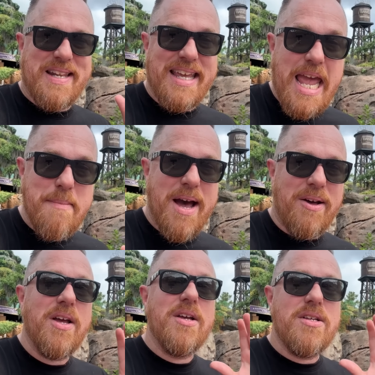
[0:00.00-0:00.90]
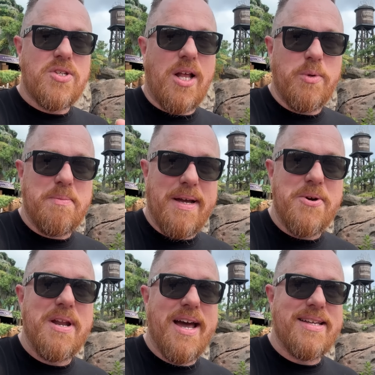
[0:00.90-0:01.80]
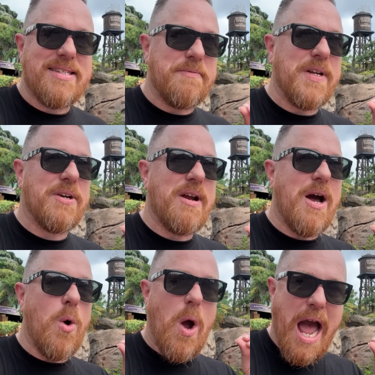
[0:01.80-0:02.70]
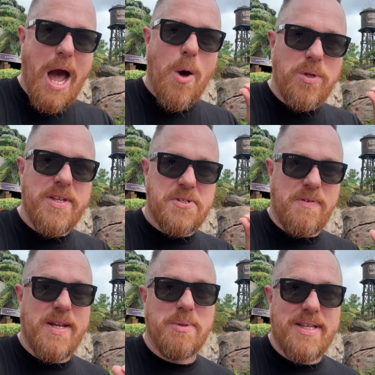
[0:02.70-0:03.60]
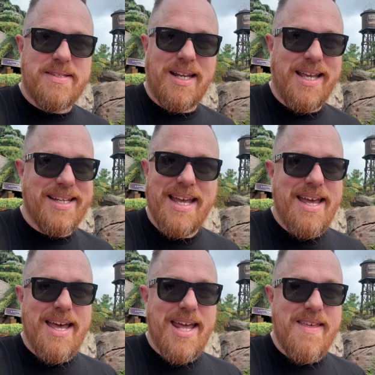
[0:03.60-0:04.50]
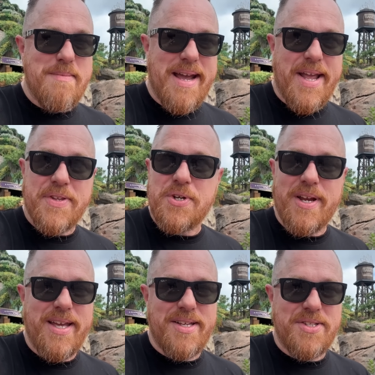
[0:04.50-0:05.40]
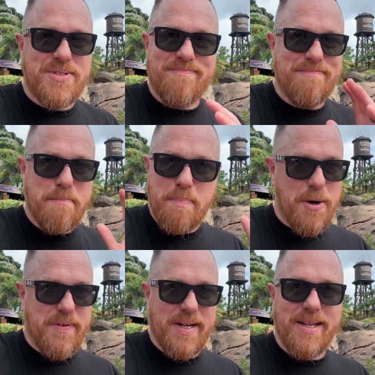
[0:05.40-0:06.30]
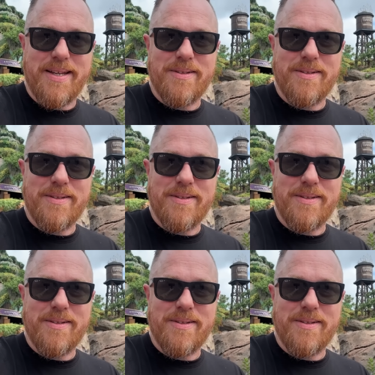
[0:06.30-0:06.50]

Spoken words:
I came out, saw it with my own eyes to figure out how will this fit in with Disneyland, and I think my answer is perfectly.